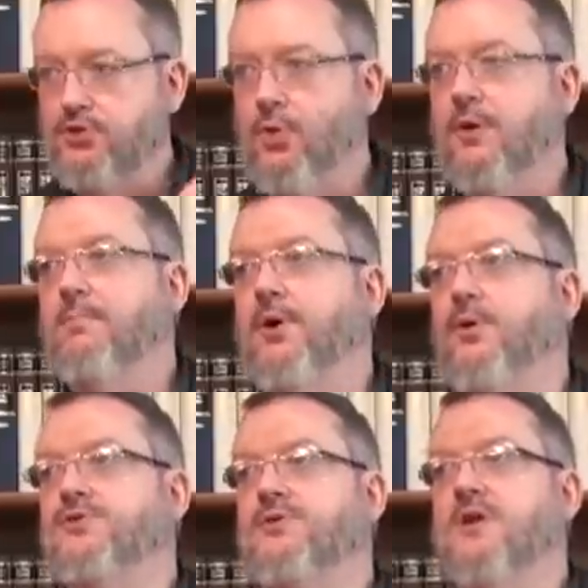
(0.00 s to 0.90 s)

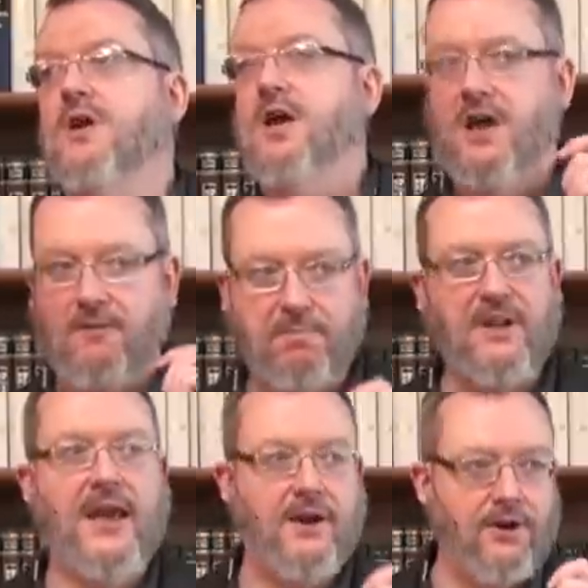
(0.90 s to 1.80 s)
doorpost of
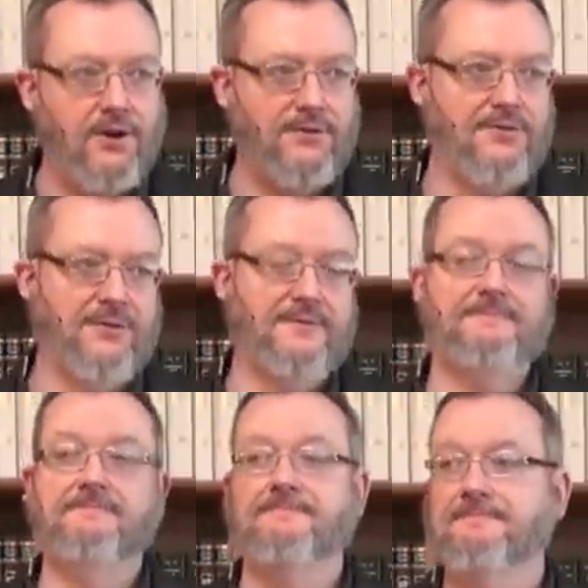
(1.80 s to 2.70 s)
planet
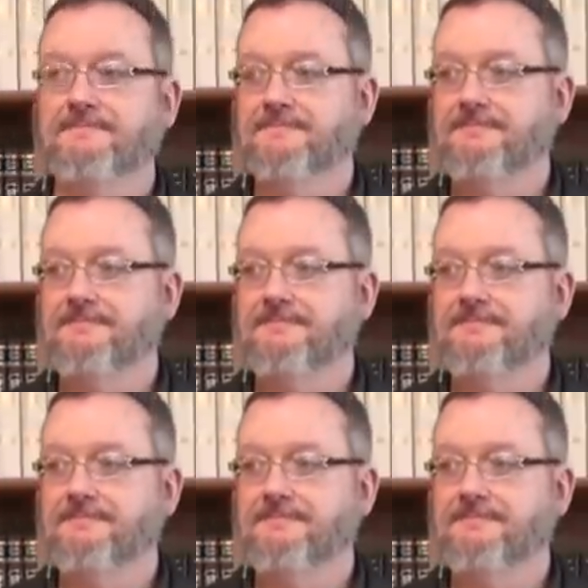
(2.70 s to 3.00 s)
Earth.